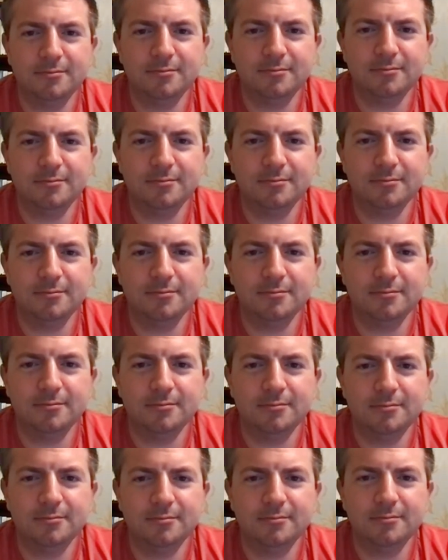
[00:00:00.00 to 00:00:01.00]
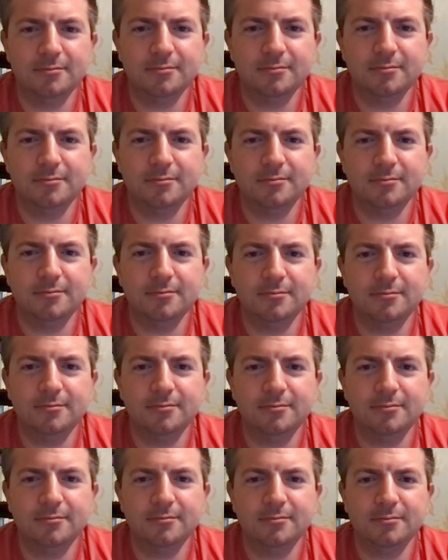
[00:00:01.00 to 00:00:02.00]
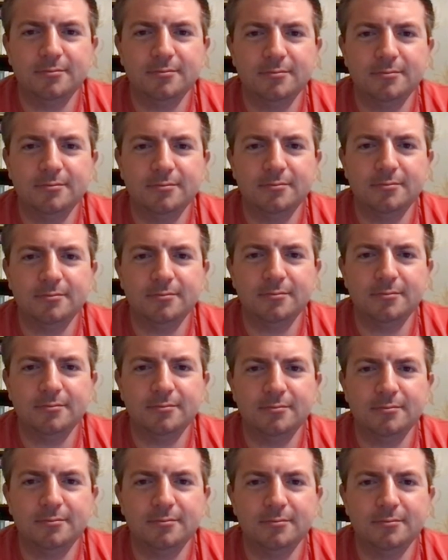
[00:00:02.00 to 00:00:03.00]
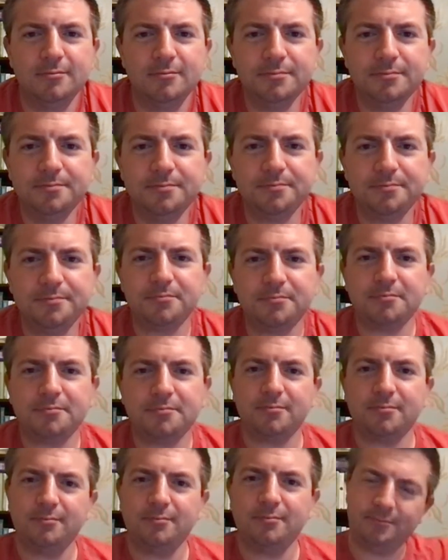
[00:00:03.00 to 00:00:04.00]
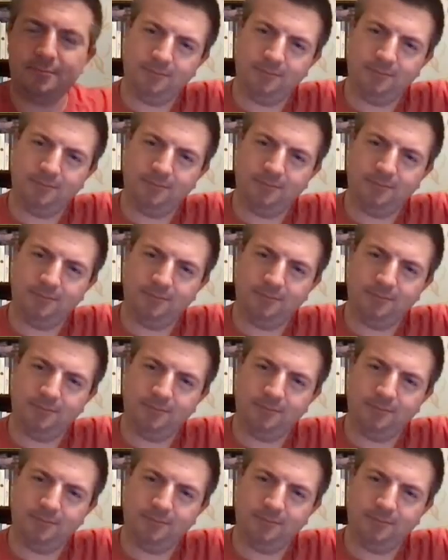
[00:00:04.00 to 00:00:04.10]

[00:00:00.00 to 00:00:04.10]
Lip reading: (not speaking)